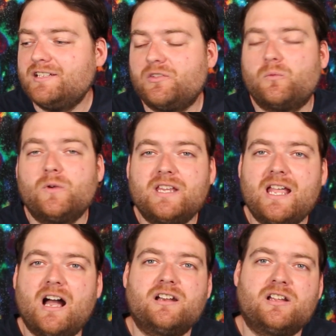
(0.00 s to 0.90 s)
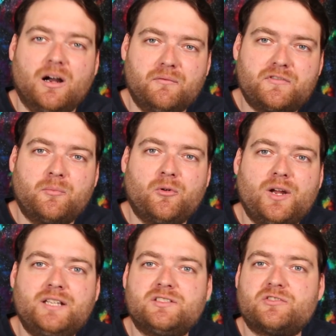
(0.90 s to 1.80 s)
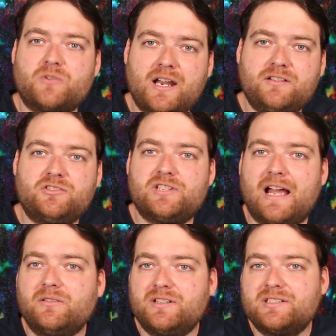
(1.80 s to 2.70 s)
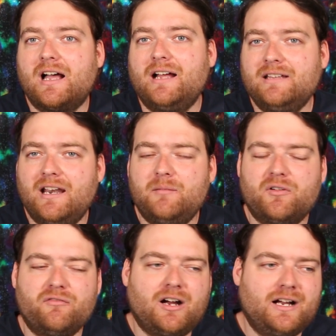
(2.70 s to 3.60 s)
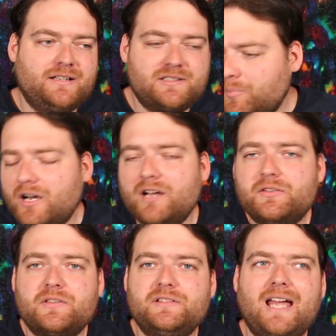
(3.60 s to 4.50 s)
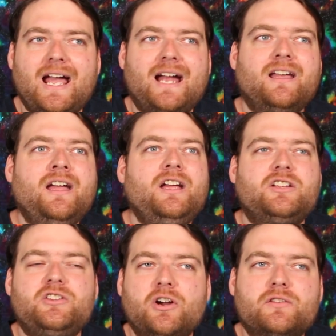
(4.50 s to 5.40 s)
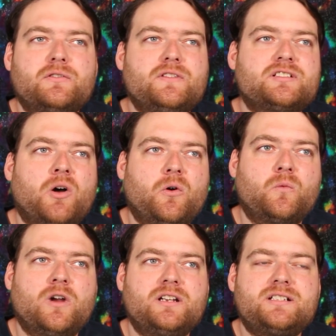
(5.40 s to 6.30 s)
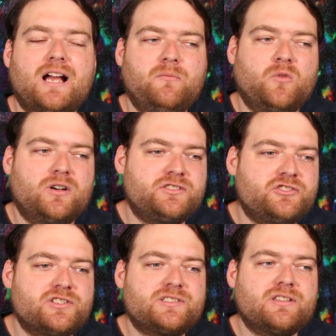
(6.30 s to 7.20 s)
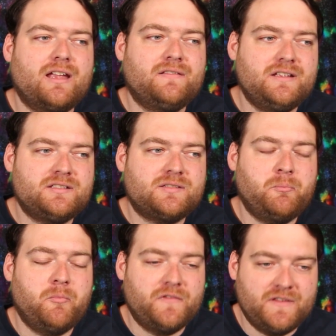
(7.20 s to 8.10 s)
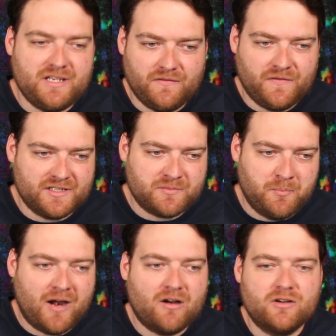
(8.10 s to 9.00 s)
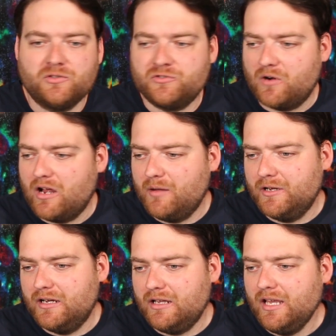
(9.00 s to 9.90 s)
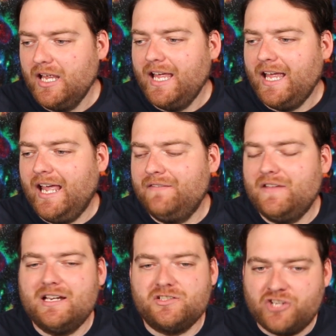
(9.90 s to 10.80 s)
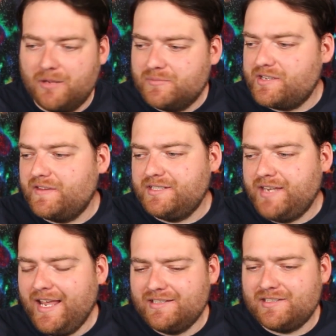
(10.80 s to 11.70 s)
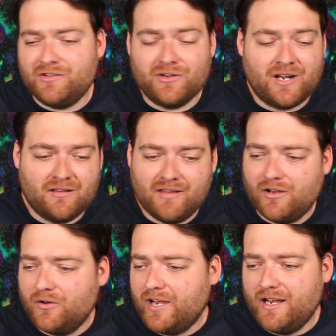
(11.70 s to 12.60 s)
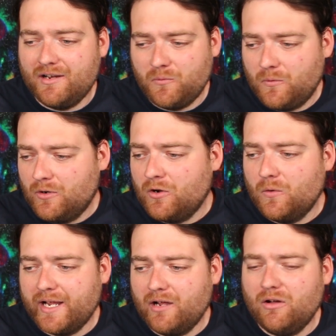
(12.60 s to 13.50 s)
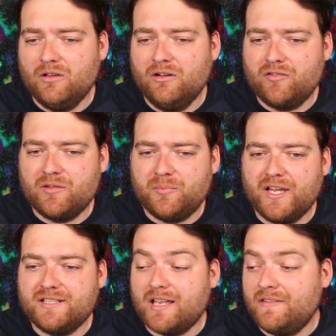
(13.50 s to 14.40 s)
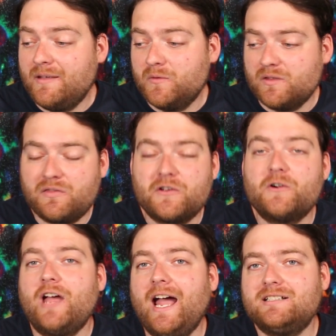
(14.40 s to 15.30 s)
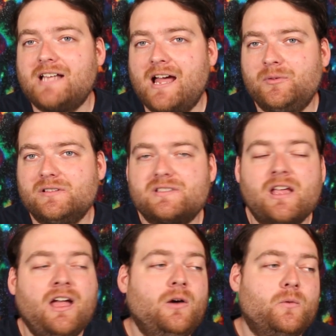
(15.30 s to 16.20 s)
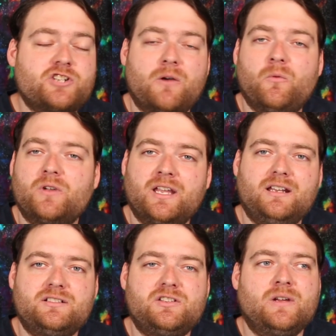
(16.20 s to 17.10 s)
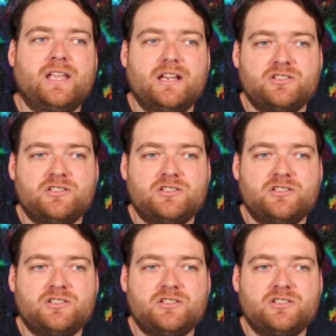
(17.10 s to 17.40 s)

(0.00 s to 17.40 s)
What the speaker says: is the really uncomfortable and strange sound design that it provides. But other than that, you go through this whole runtime where it's just like this marital drama, and then it jumps to these hits and you're kind of like, okay, we're going all over the place. And then when the third act happens, which I won't get into in